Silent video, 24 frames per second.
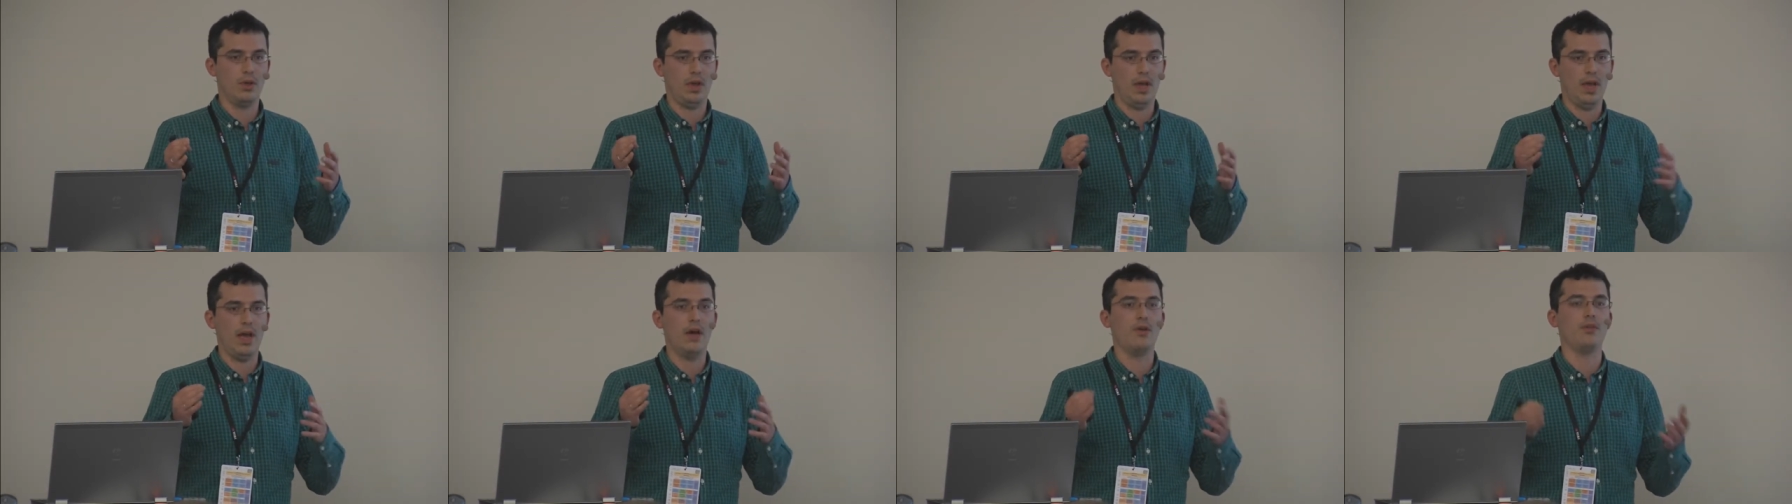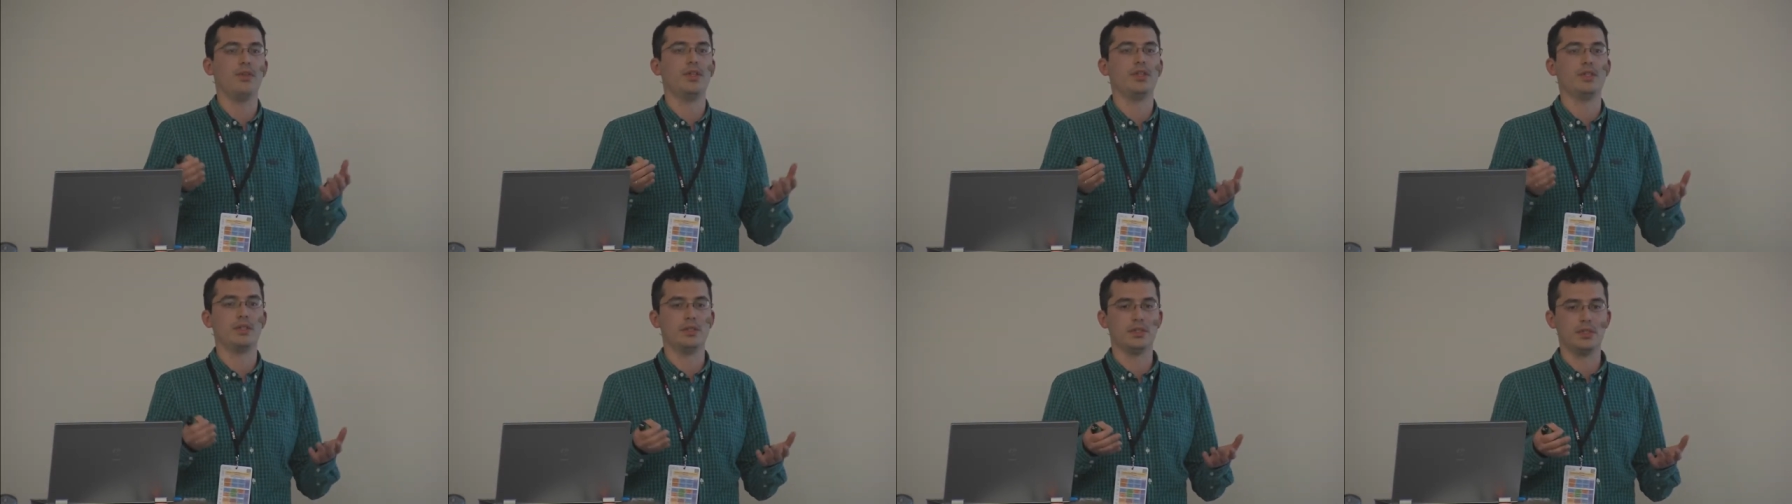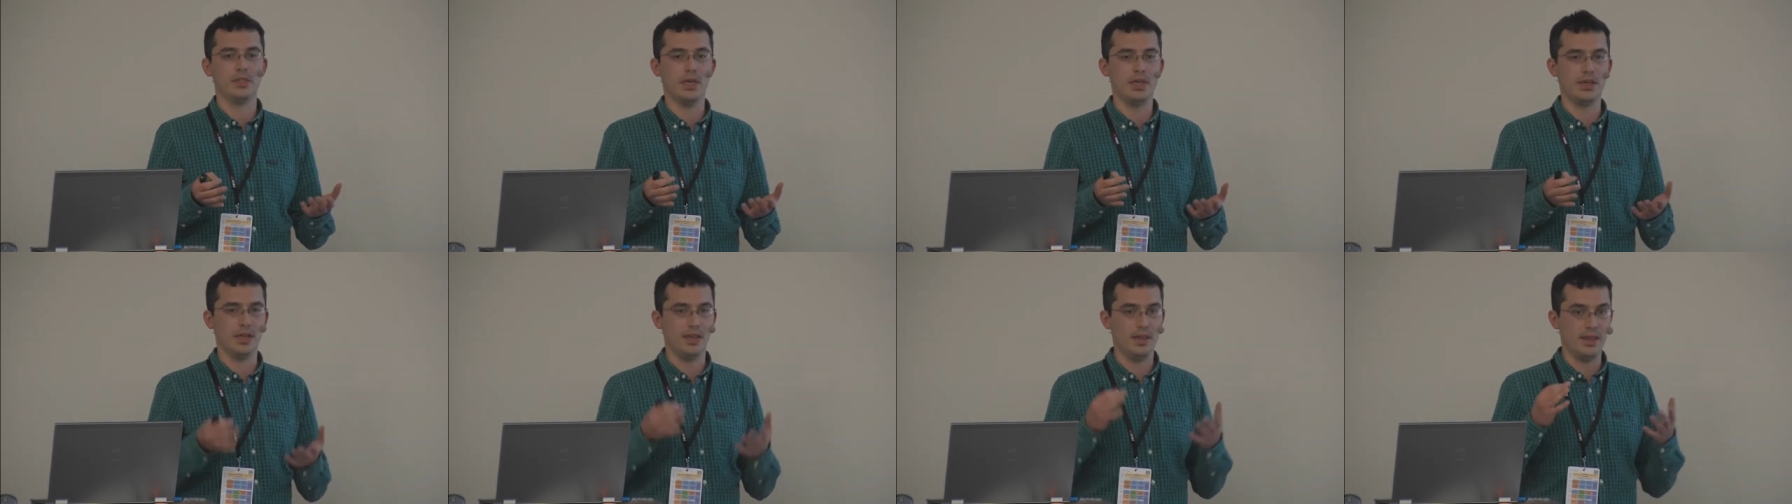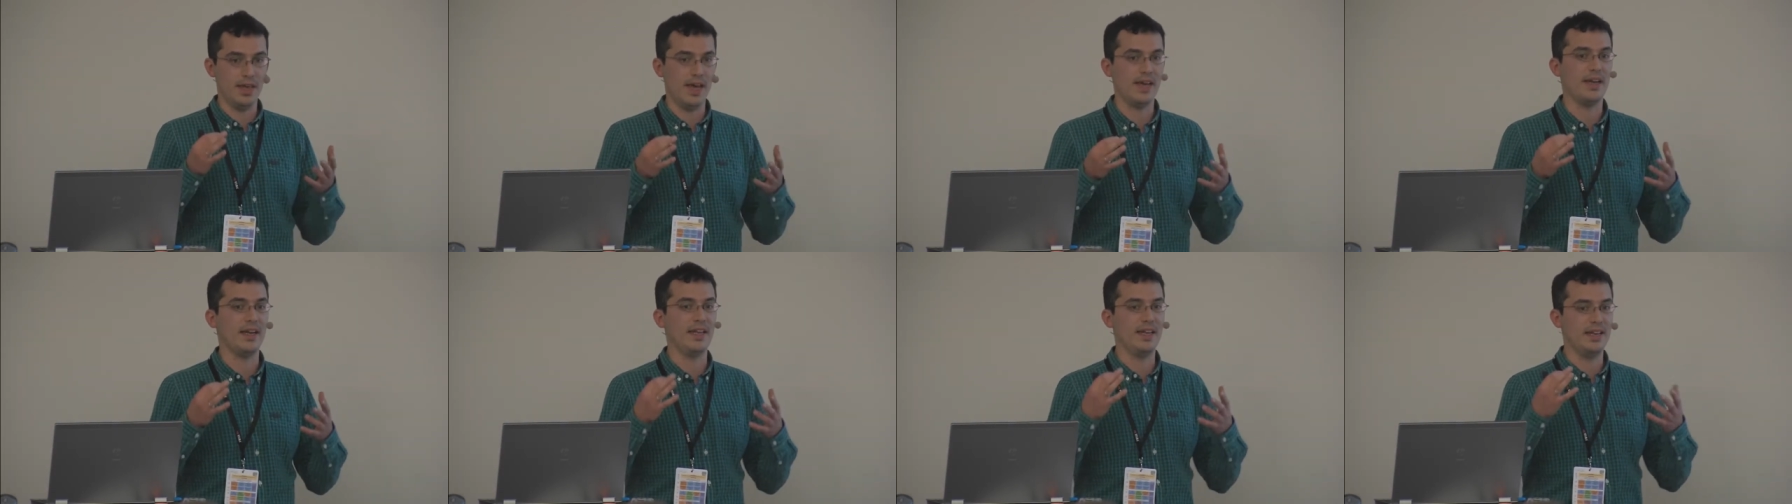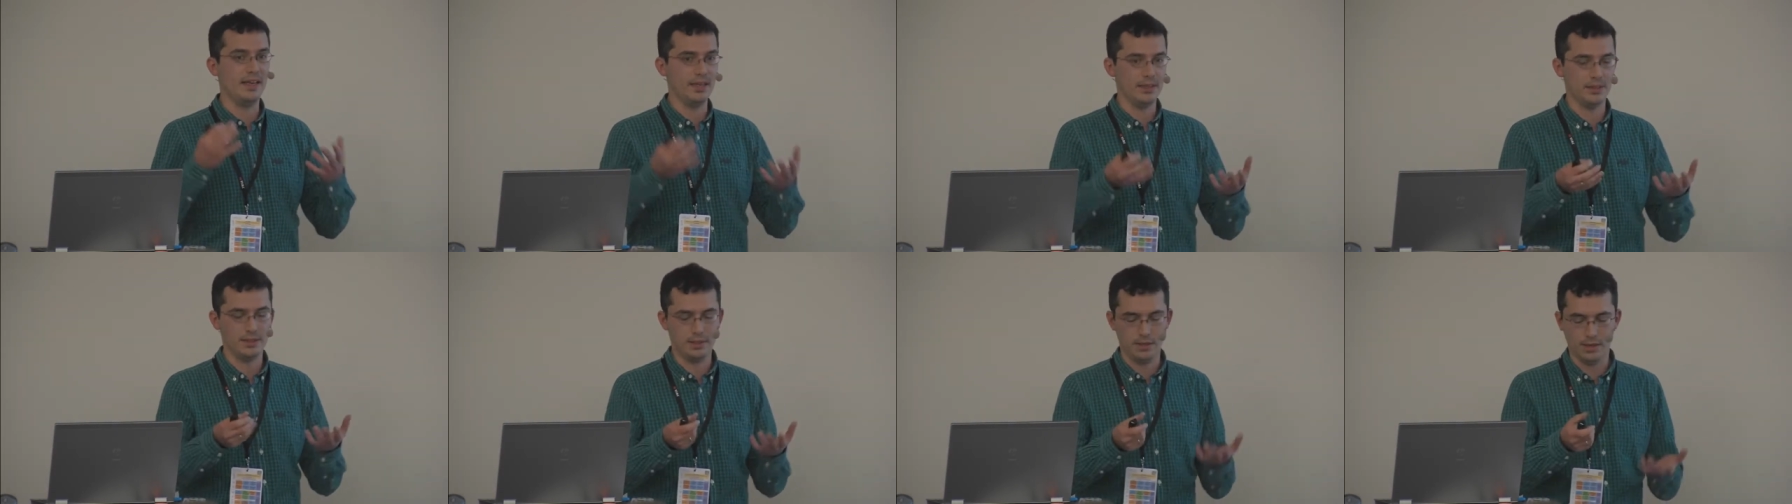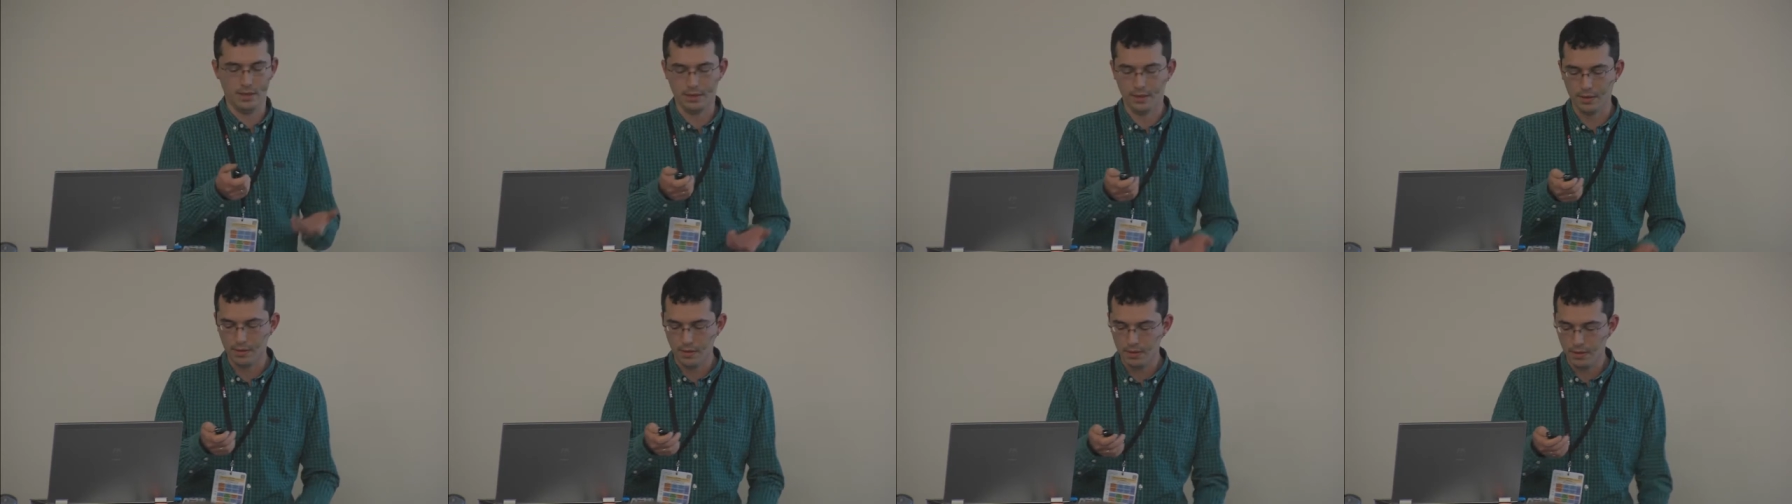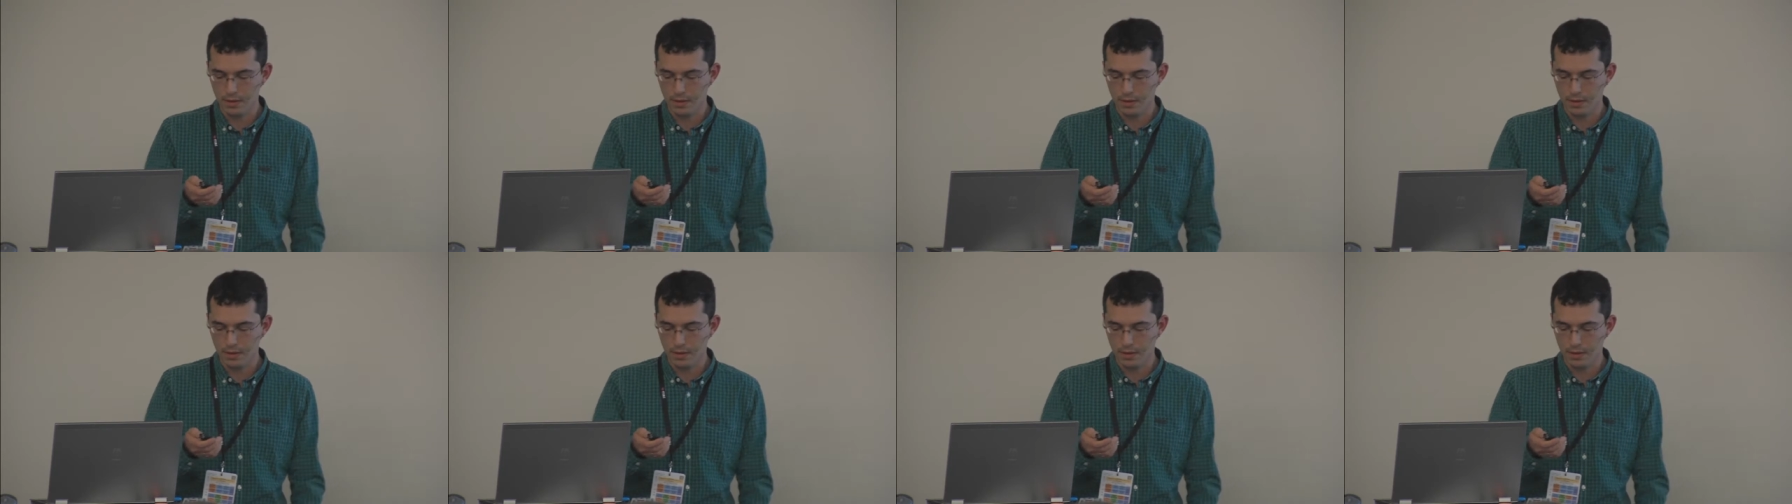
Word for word: how this is done and that it is done.